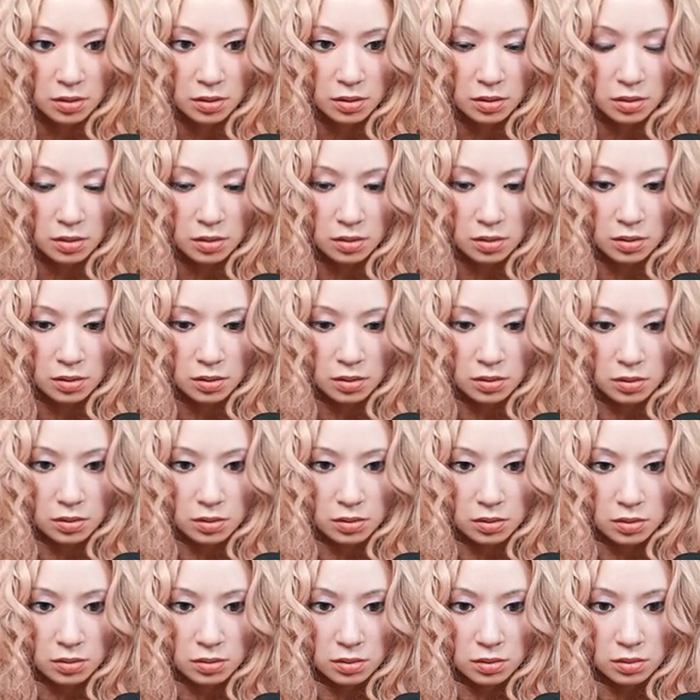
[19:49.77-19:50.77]

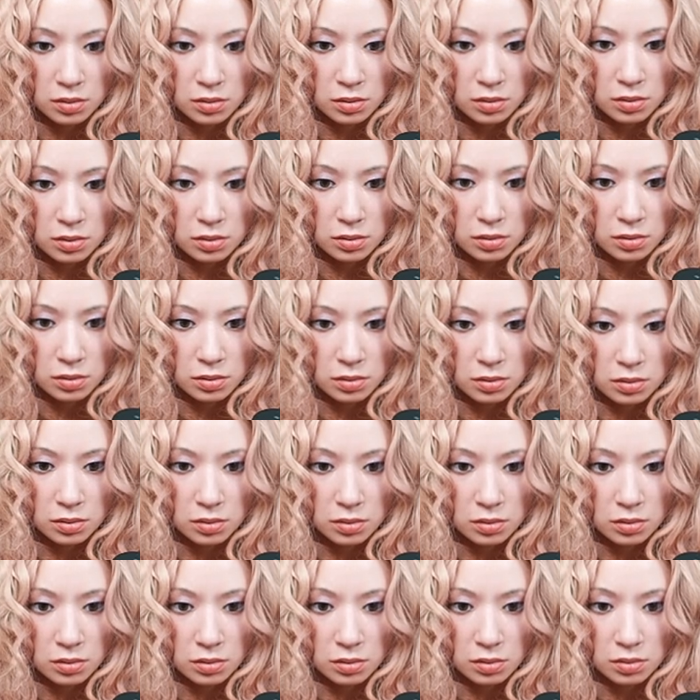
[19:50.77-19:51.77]

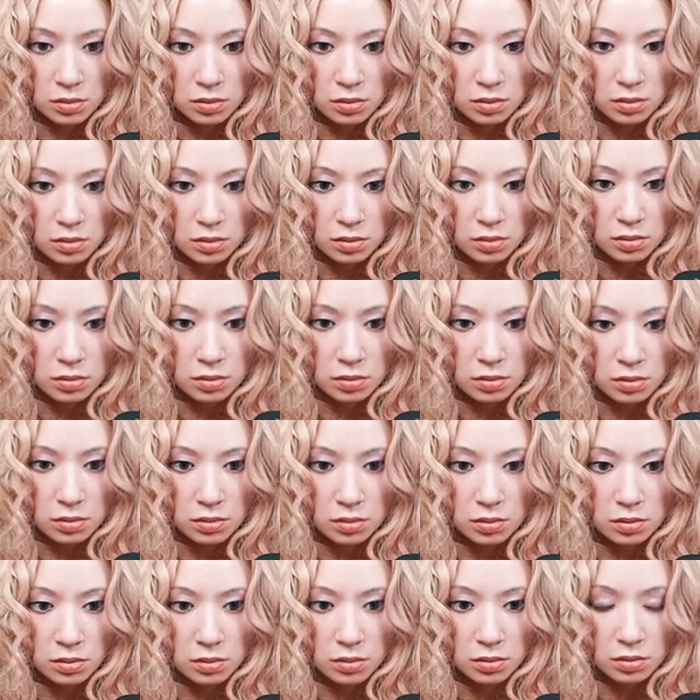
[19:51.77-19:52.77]

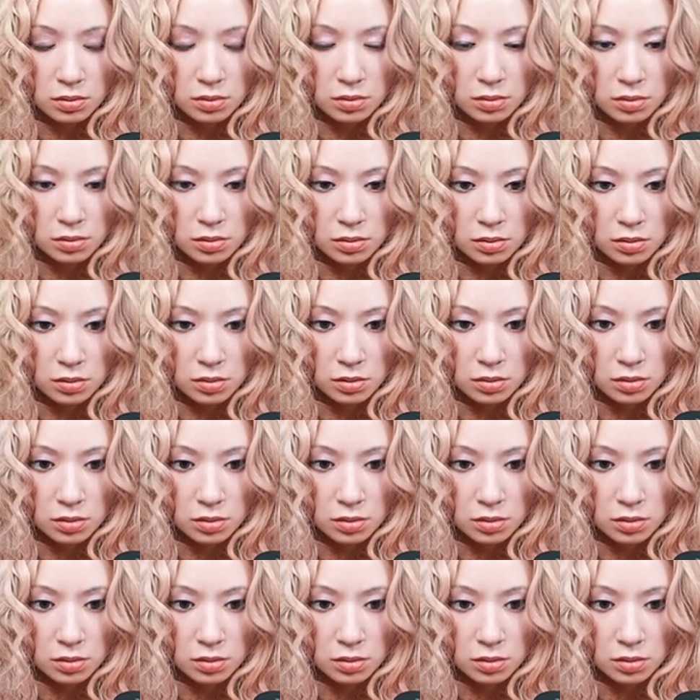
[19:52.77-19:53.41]
(silence)